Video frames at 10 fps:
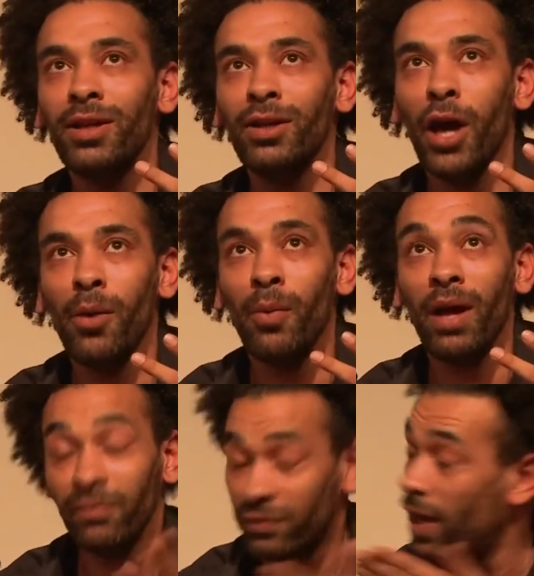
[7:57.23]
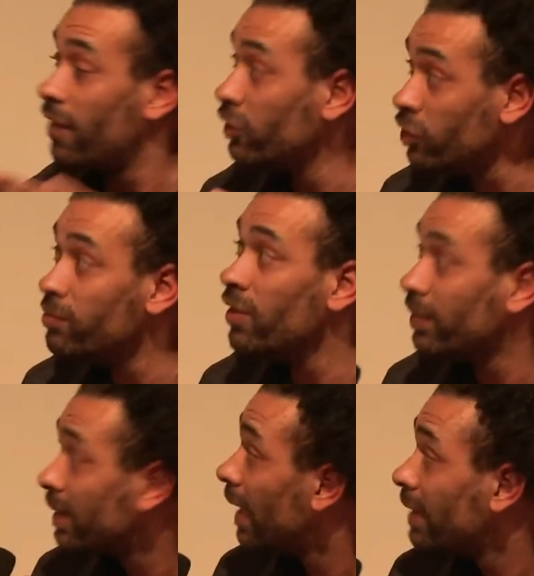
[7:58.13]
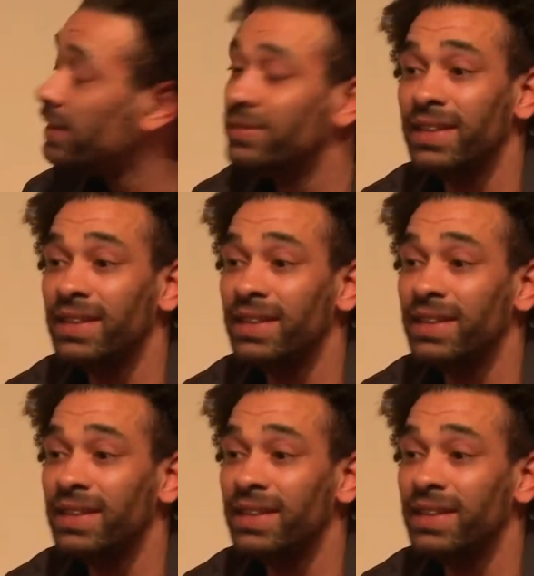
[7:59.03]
you know, the New Movement Collective